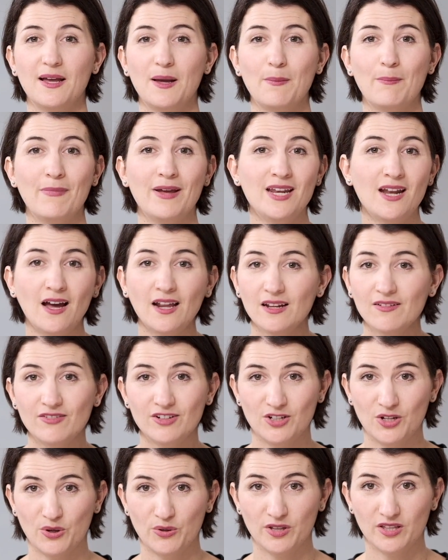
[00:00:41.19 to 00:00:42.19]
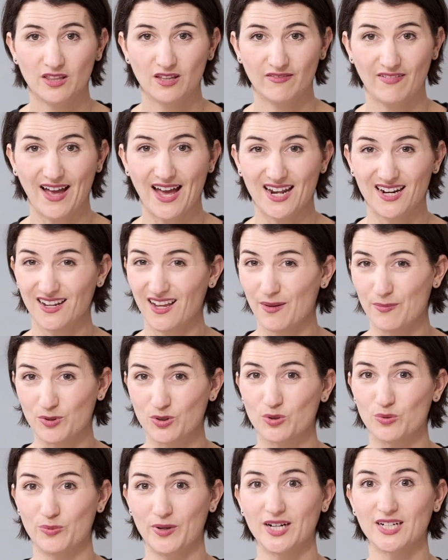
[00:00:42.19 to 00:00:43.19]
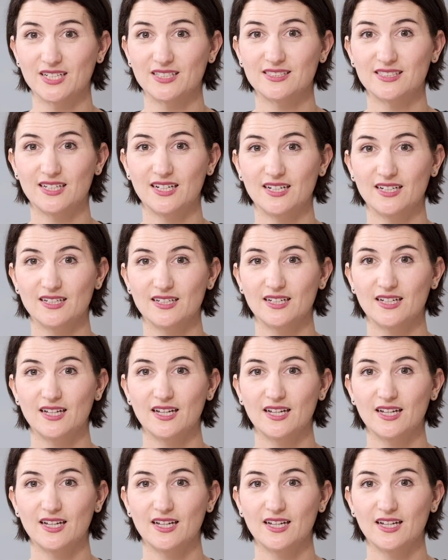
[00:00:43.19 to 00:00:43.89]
may not even know that they've had a chemical pregnancy.